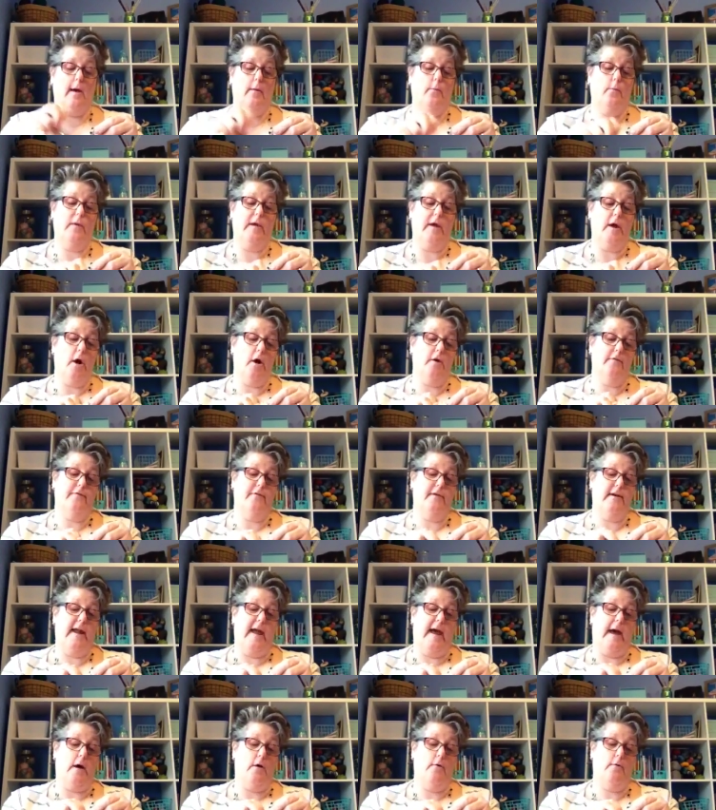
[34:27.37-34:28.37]
We are for
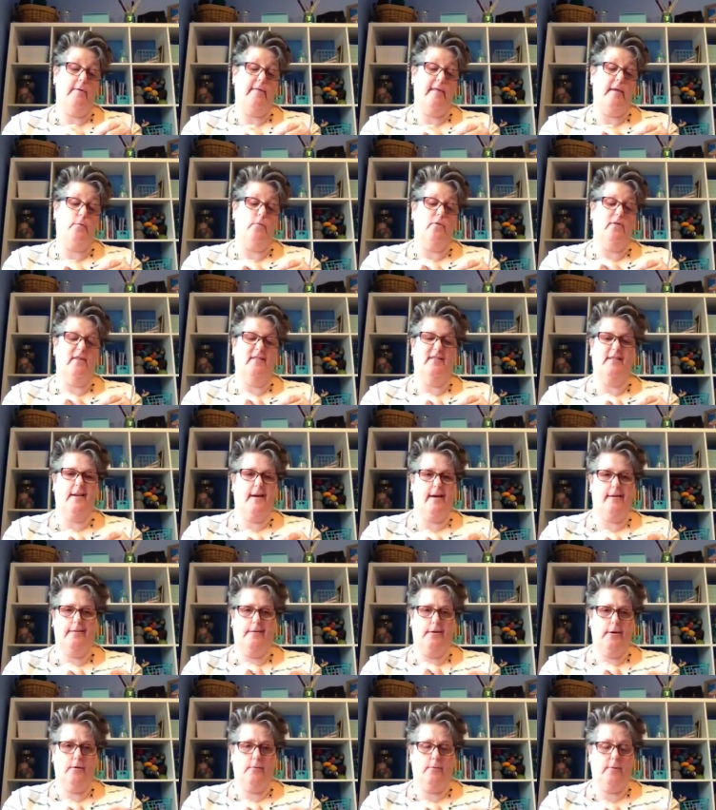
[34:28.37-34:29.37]
now, and then we'll
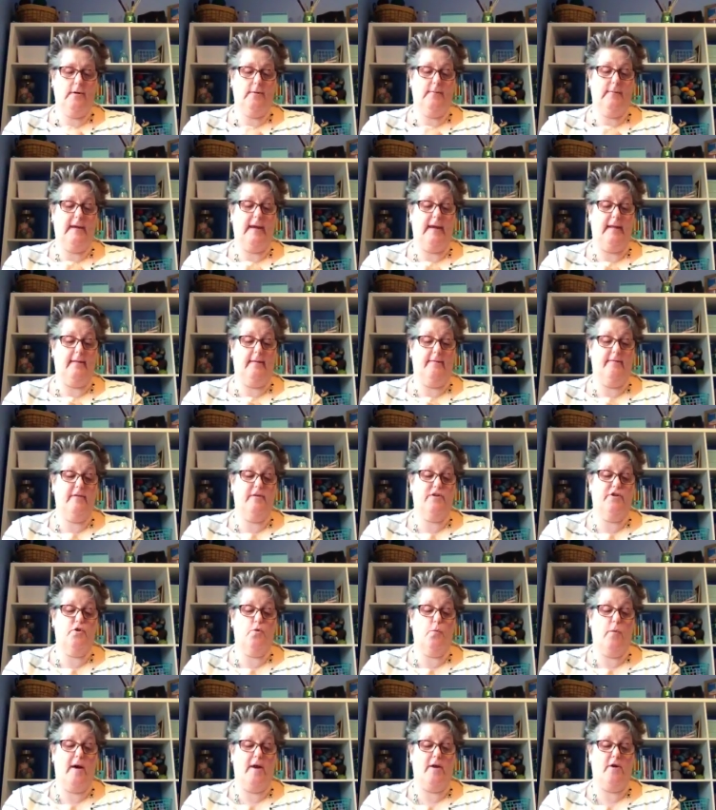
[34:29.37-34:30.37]
decide, you know, when we get, if it's
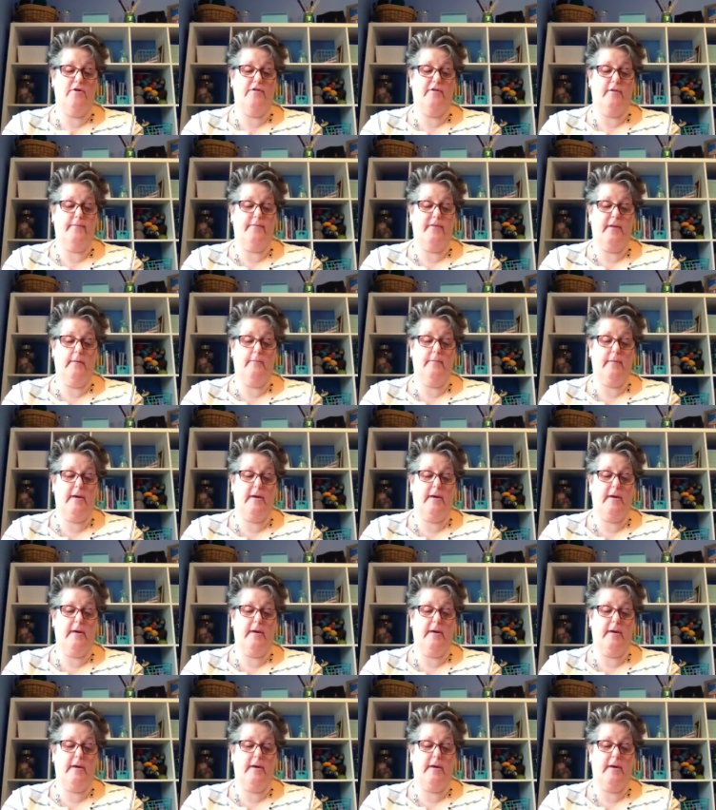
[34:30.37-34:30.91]
too wet or something.